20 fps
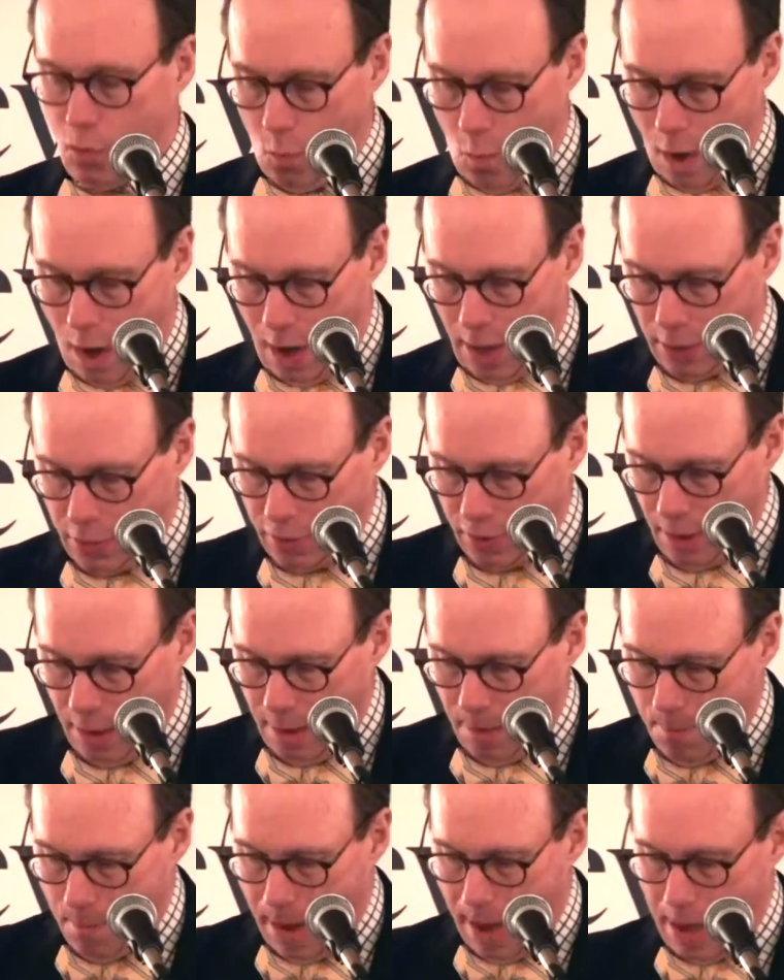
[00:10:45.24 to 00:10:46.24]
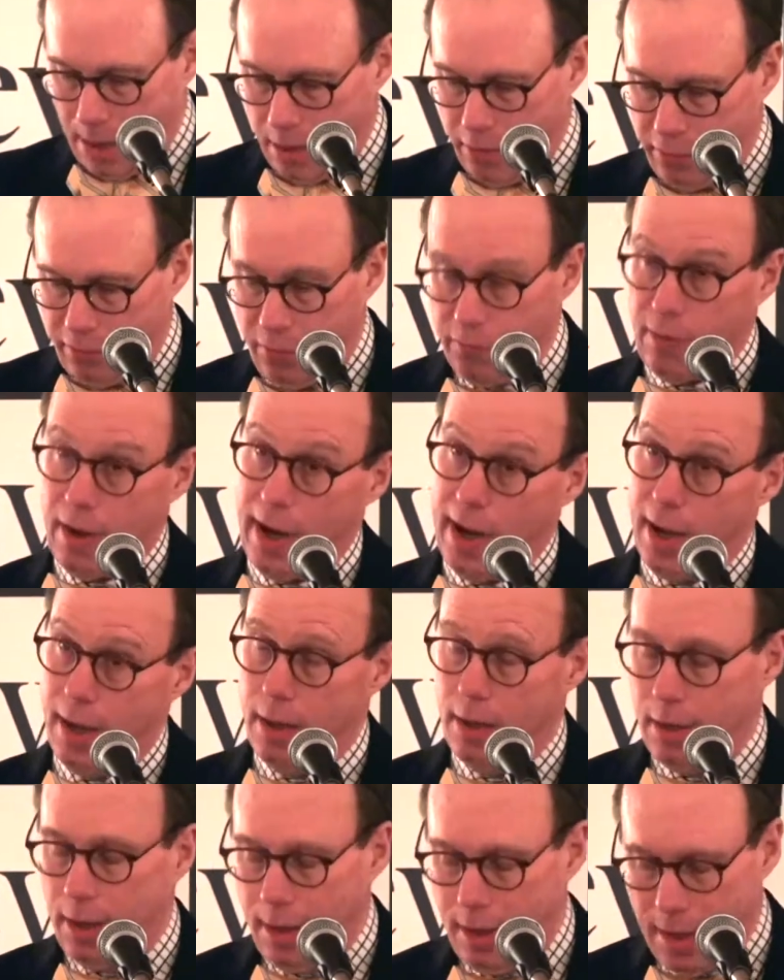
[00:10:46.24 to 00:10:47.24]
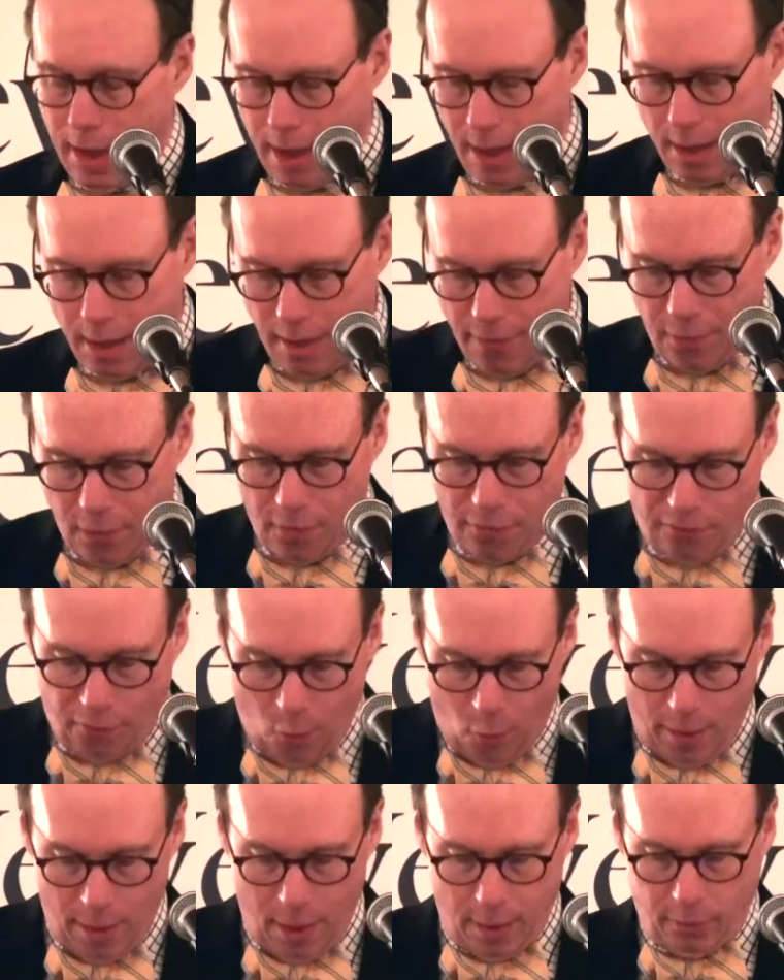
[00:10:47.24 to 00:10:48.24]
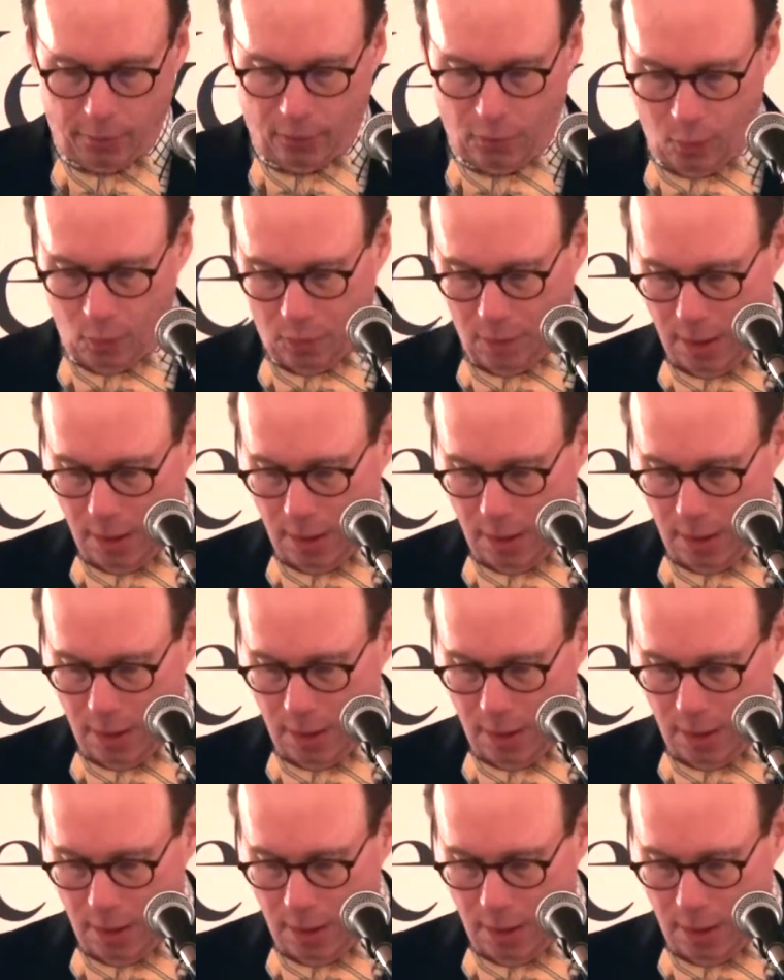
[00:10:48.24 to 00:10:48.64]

Watch managed, via yet another FOIA suit